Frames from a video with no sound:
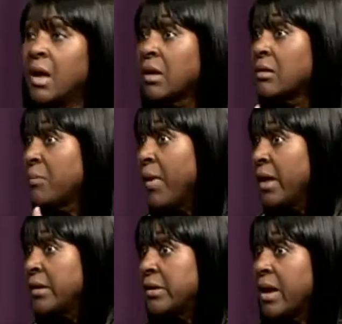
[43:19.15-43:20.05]
Because by
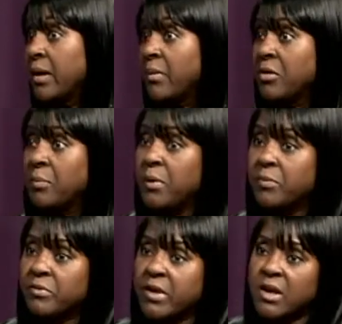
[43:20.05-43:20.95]
the time other
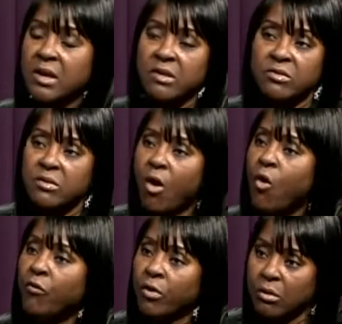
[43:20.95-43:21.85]
people see it, it's
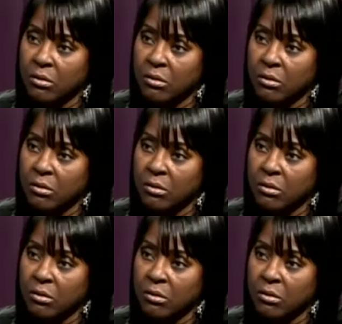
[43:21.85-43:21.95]
over.